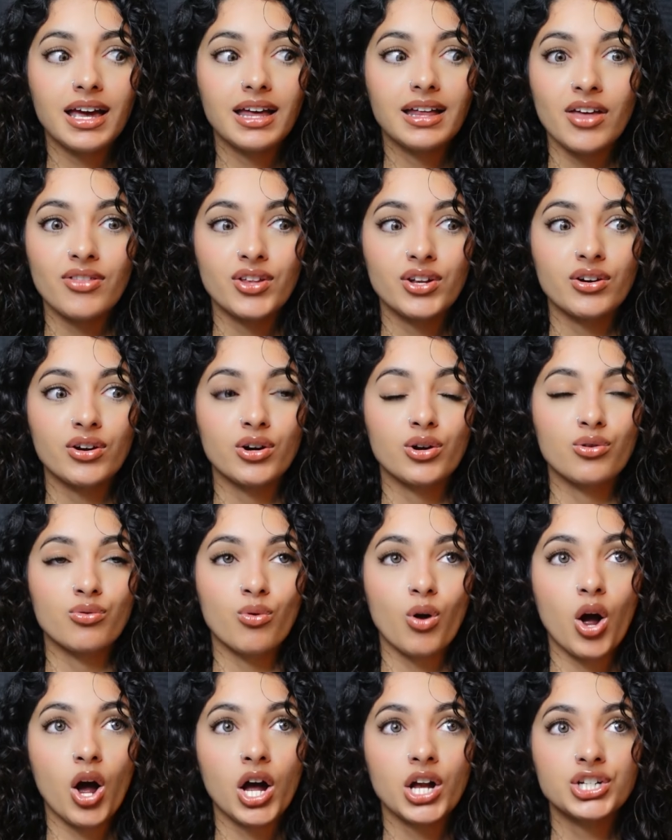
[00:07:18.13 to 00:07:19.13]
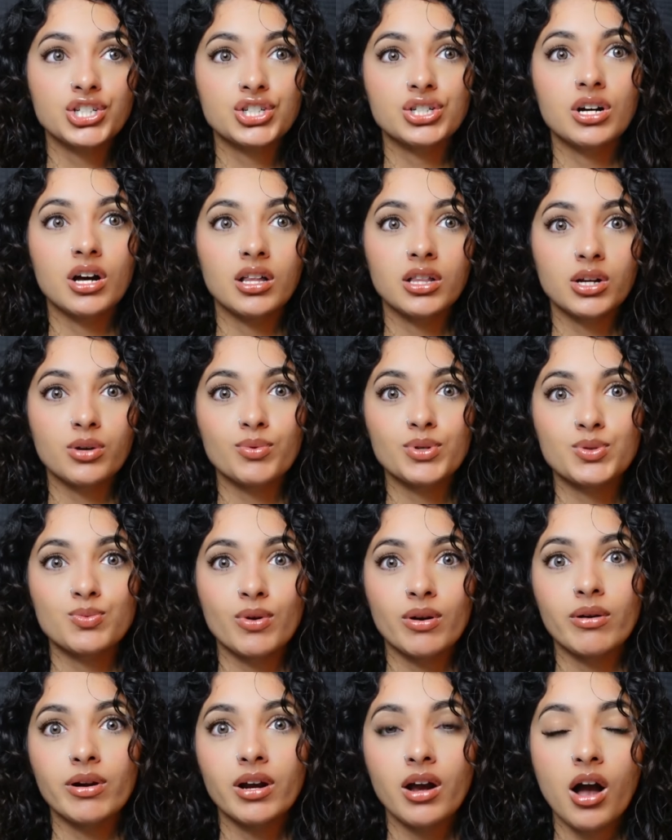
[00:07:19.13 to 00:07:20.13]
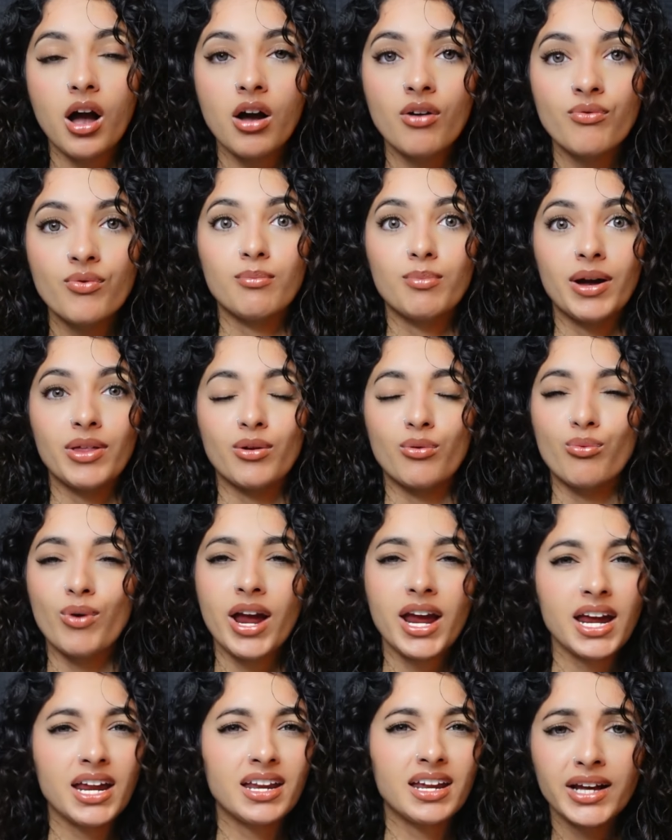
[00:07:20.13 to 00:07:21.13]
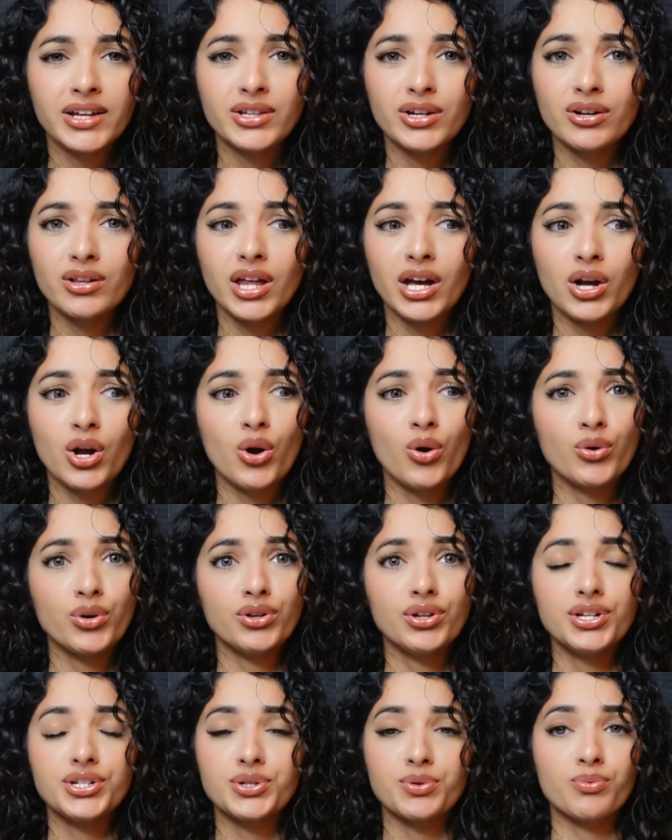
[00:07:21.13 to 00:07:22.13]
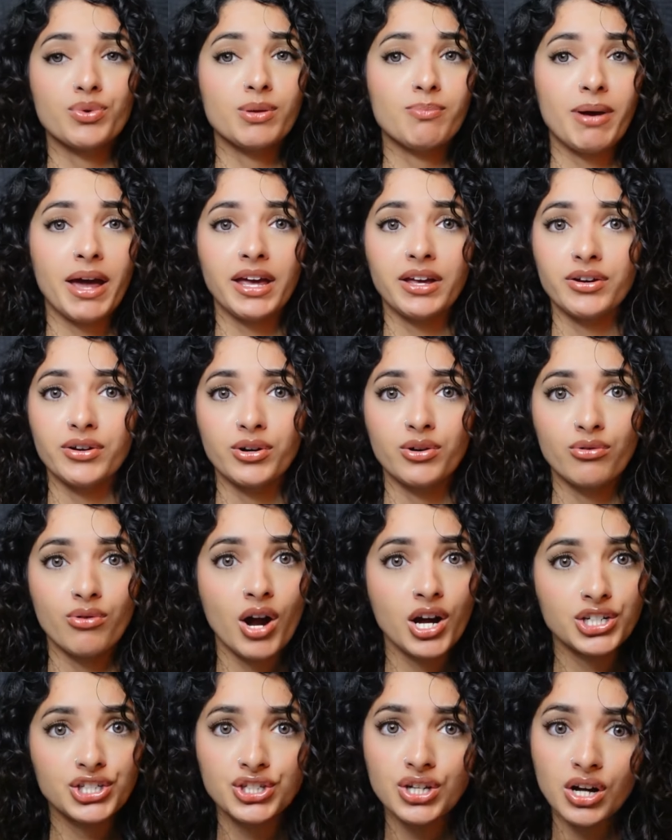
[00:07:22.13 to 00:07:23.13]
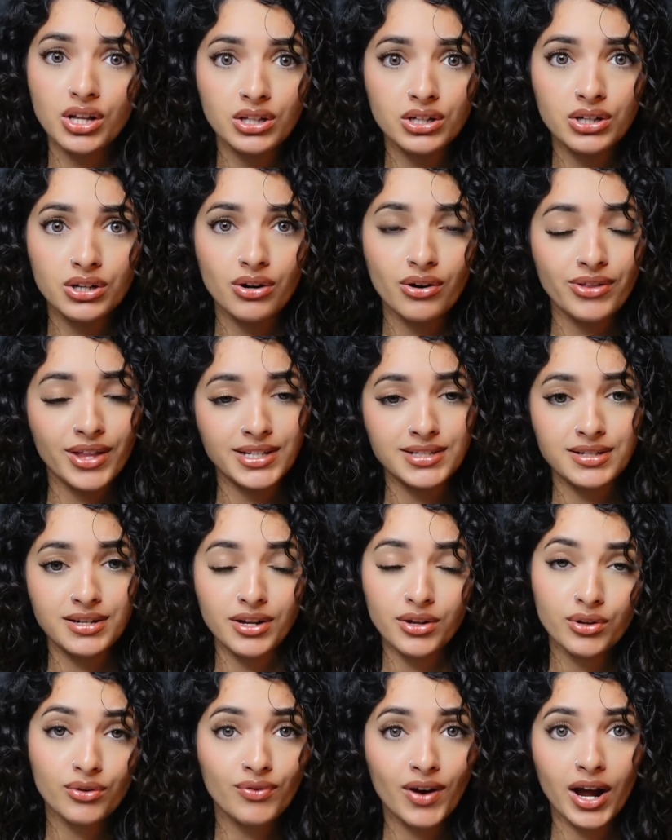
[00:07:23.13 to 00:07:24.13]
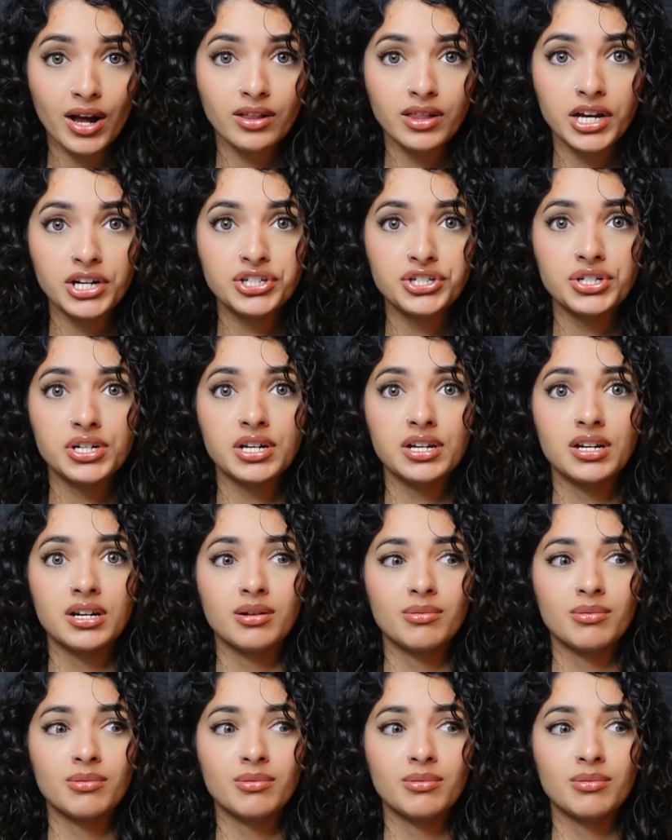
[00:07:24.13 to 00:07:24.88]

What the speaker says: And then our garage color was wearing off by the rain, and they're like, oh, you need to repaint your garage color, or that's another violation. And